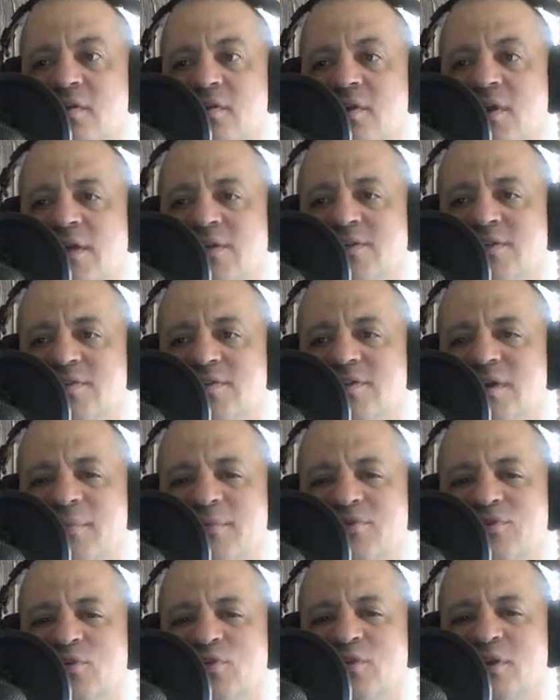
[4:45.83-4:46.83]
things this
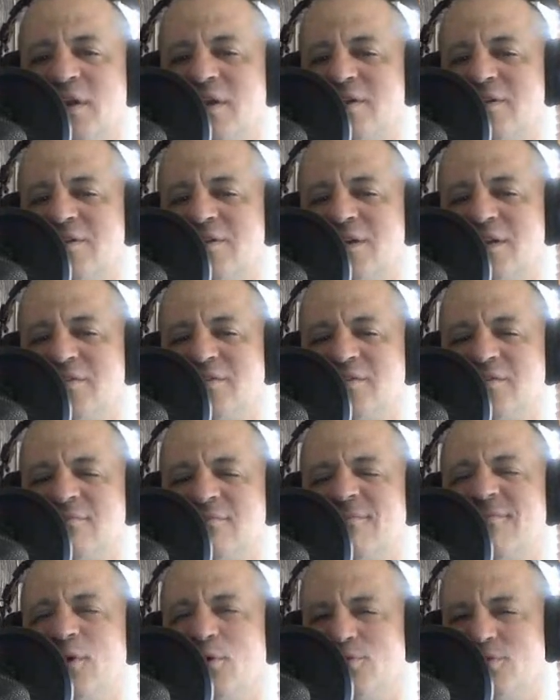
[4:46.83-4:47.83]
episode that just
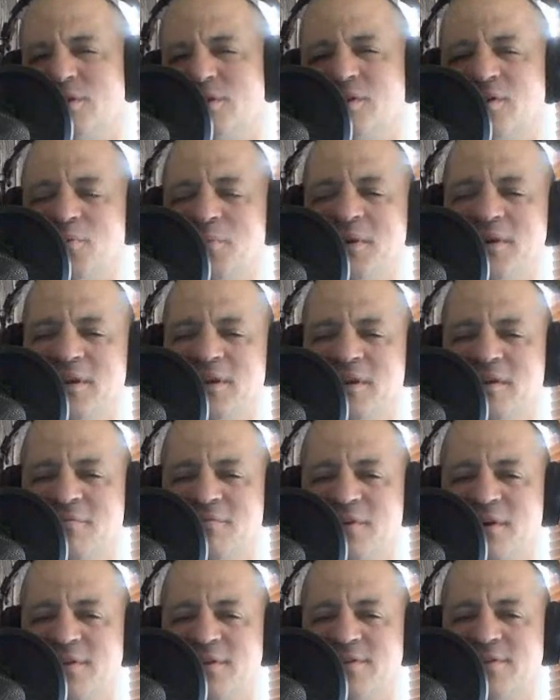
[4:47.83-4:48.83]
felt a little bit
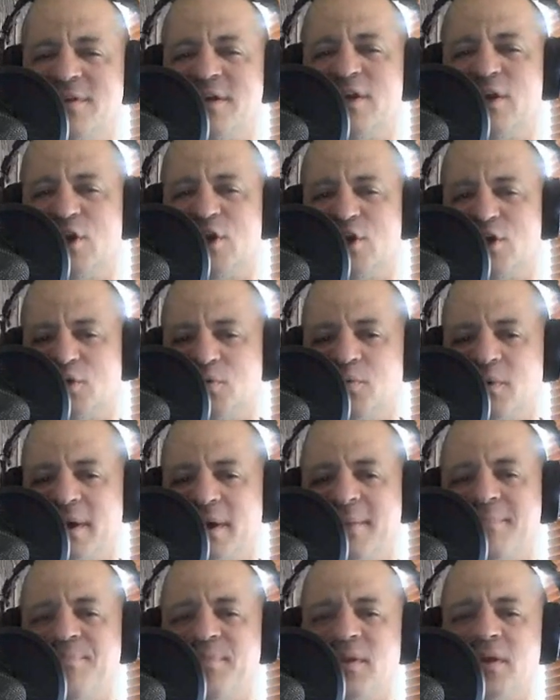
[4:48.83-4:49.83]
different in a good
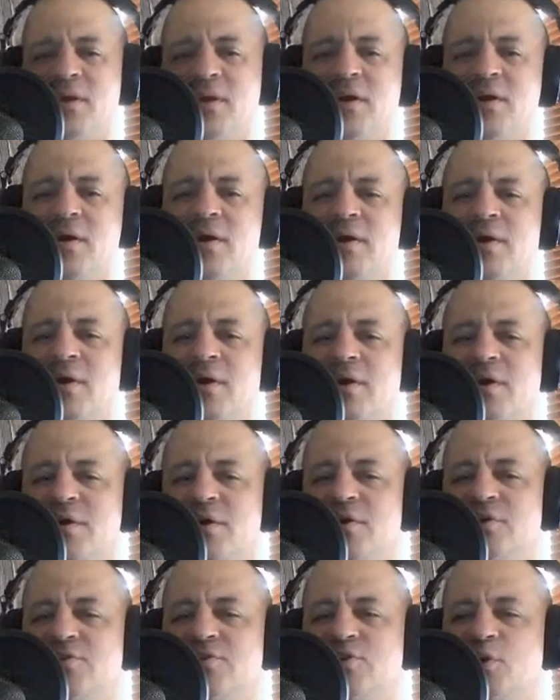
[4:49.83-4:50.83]
way.
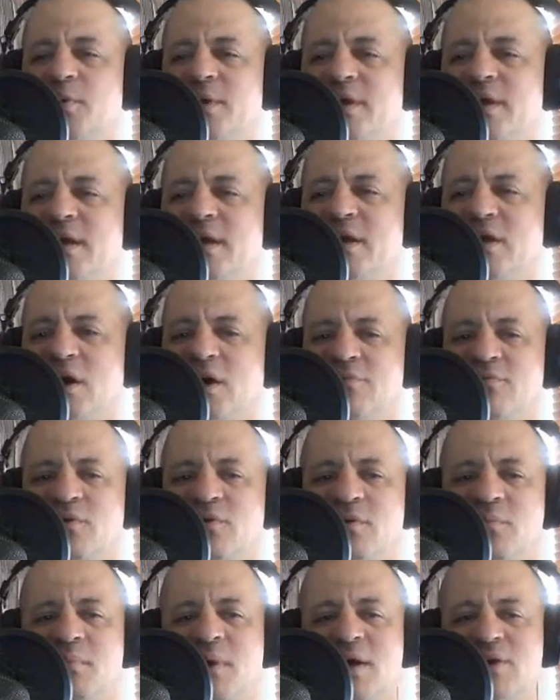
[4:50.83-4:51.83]
So we kick off
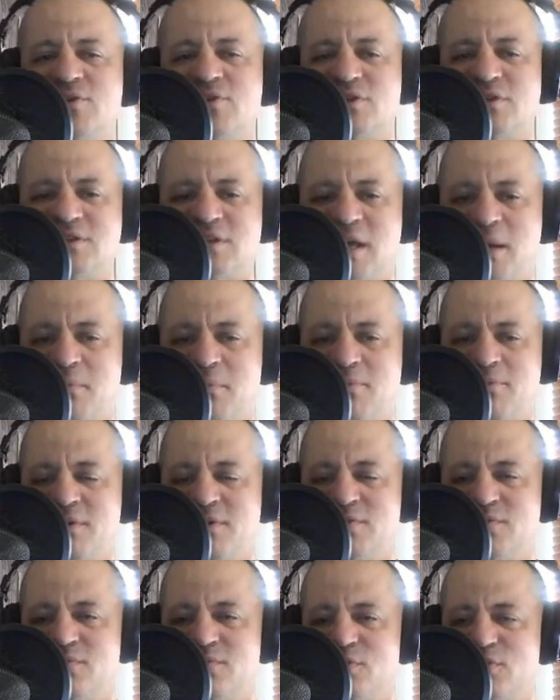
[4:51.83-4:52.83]
with Masha
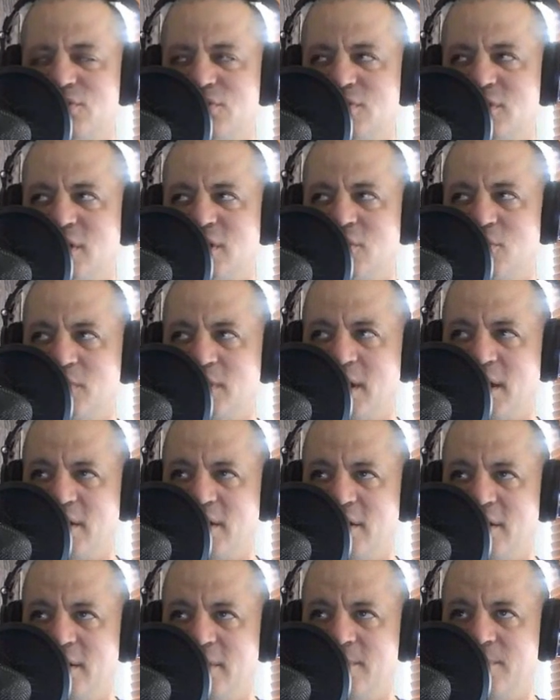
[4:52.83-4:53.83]
Slamovich versus Killer
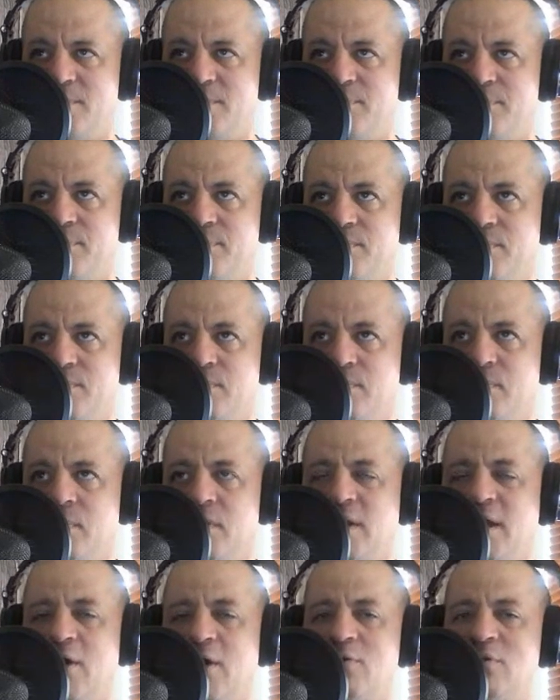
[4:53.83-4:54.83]
Kelly.
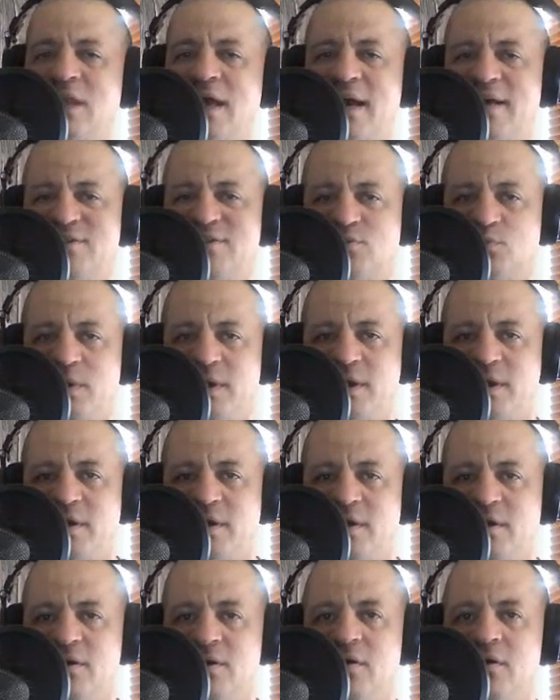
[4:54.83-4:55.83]
Now, last
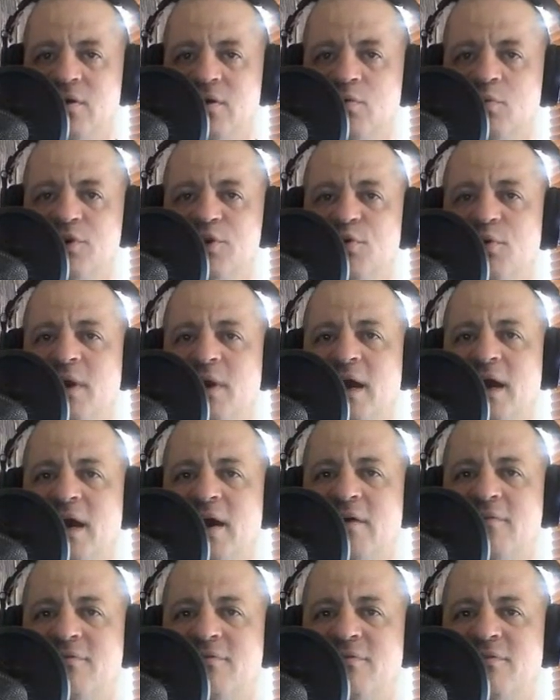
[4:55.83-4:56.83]
week, when you
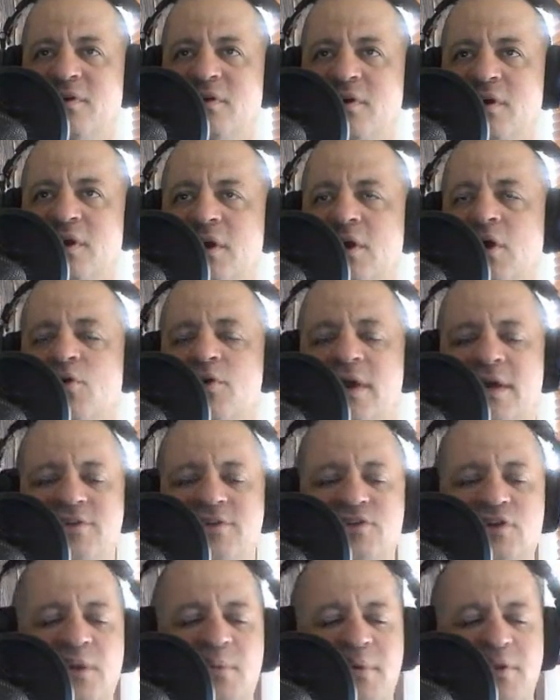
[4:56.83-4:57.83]
have... Okay,
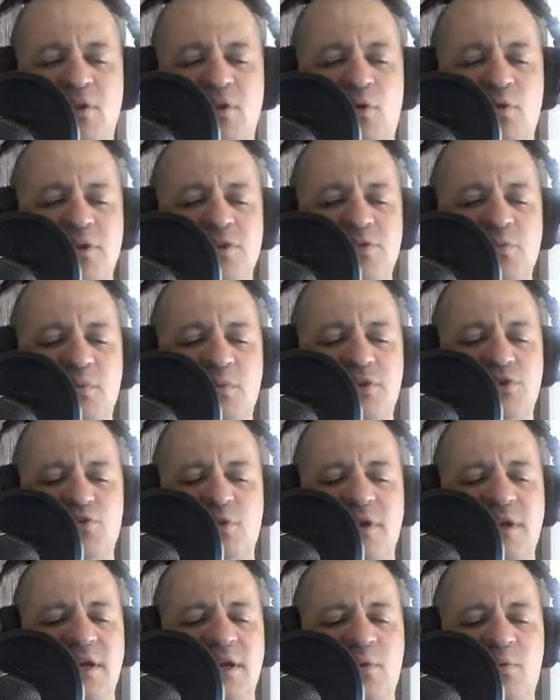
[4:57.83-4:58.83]
so let me throw this with
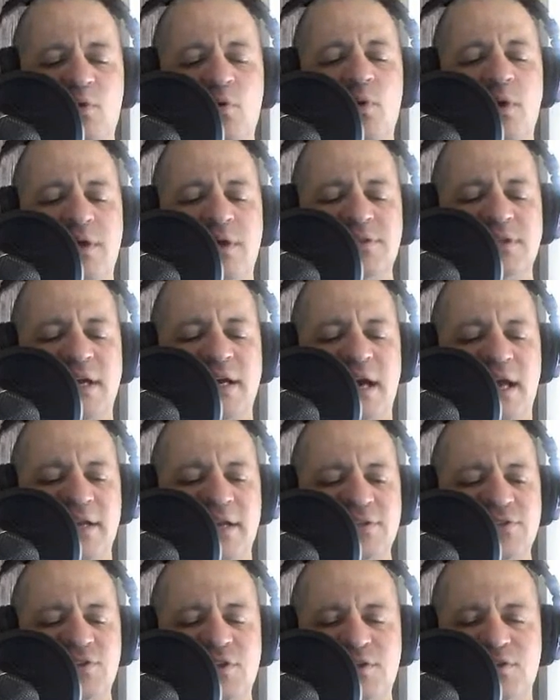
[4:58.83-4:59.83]
Trinity real quick, because I
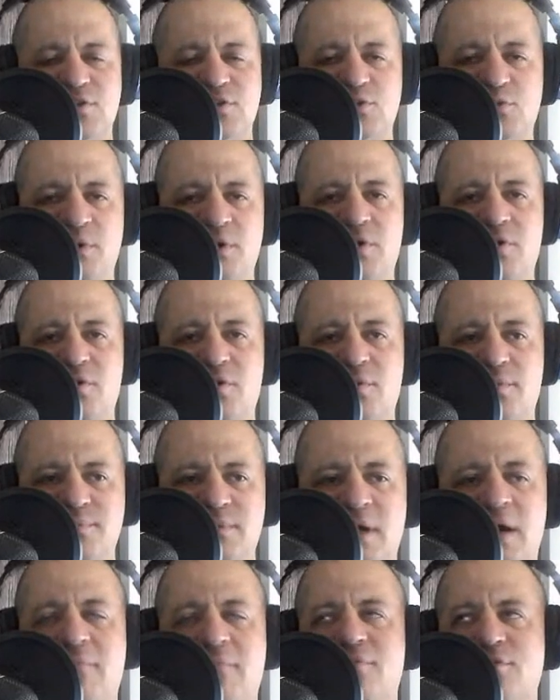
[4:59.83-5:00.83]
got into this Twitter
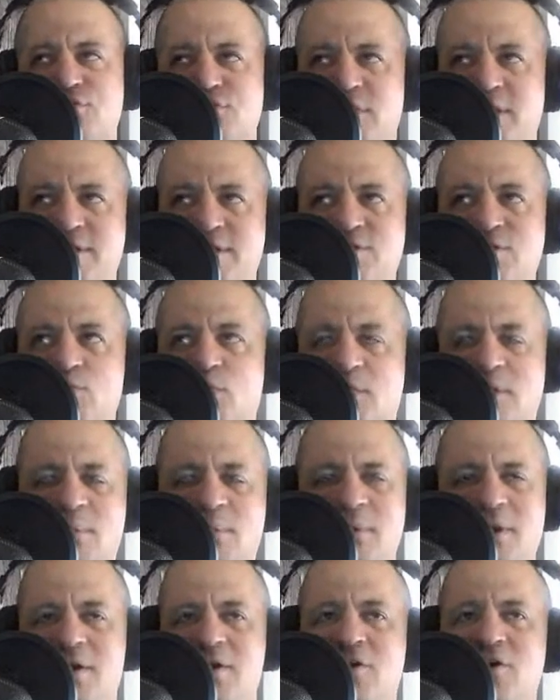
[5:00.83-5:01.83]
conversation with...
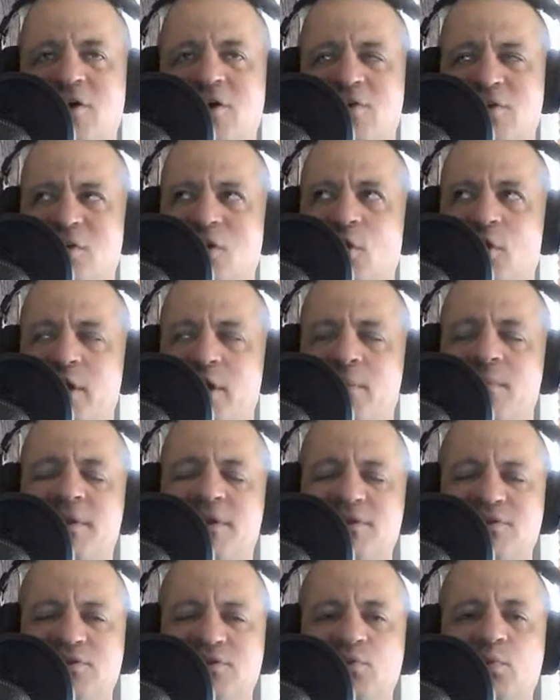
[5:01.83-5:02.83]
I'm not going to call it an
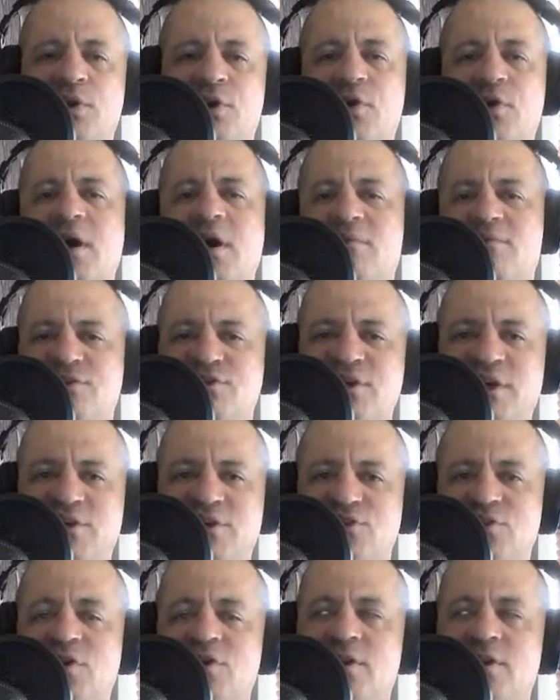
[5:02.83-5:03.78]
argument. This Twitter conversation